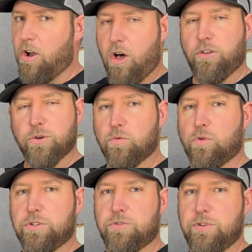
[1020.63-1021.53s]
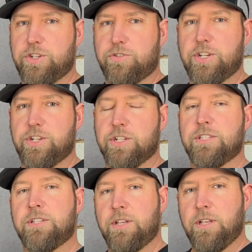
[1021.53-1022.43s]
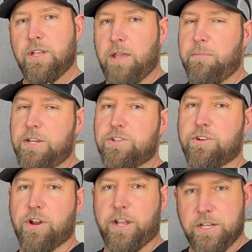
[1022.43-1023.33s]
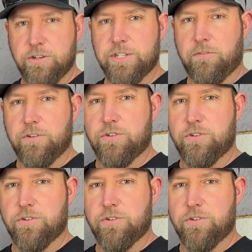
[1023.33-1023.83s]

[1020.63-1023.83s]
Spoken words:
all your rules and restrictions, and make sure you're not getting yourself in